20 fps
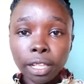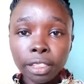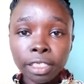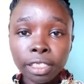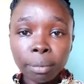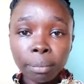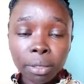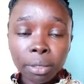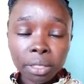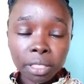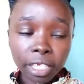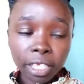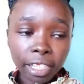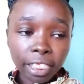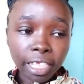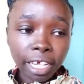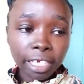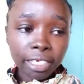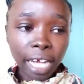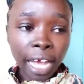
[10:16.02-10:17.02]

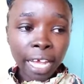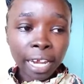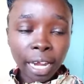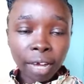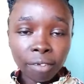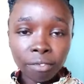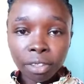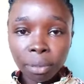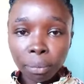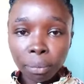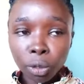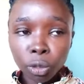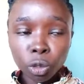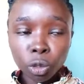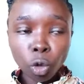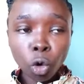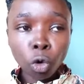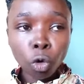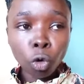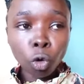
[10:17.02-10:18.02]
the
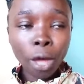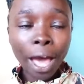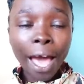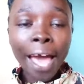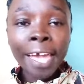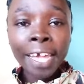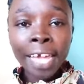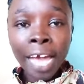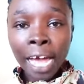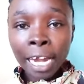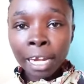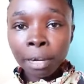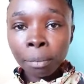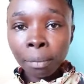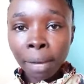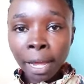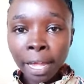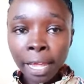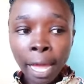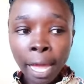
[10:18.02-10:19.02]
most, or I
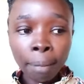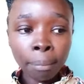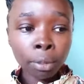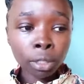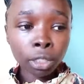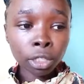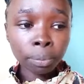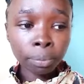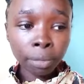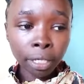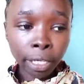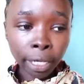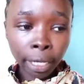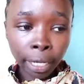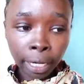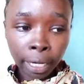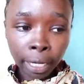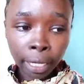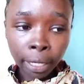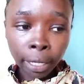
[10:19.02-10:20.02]
admire about
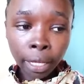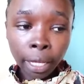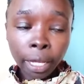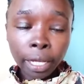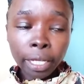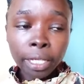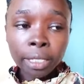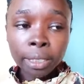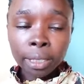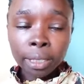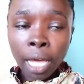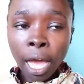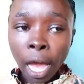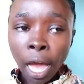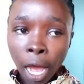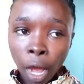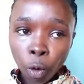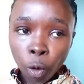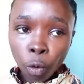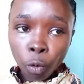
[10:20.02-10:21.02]
Michele, is
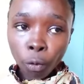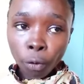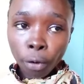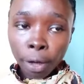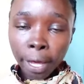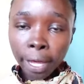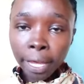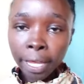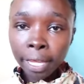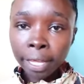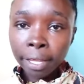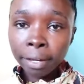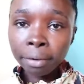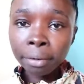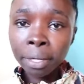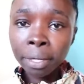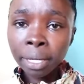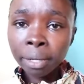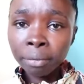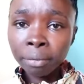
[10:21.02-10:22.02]
how he
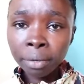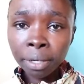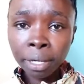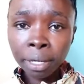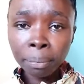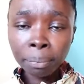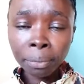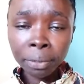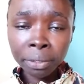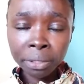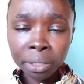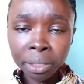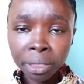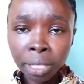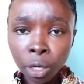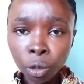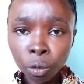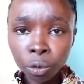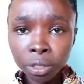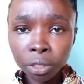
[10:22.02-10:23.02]
really, really
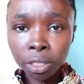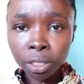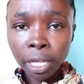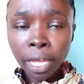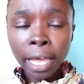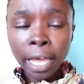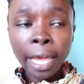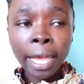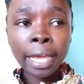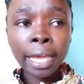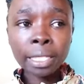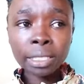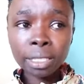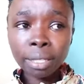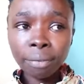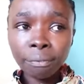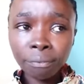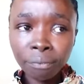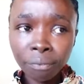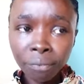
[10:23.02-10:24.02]
brings out his
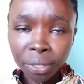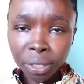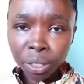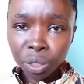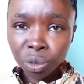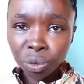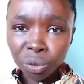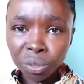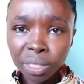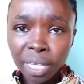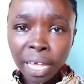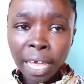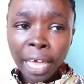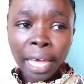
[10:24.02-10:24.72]
videos.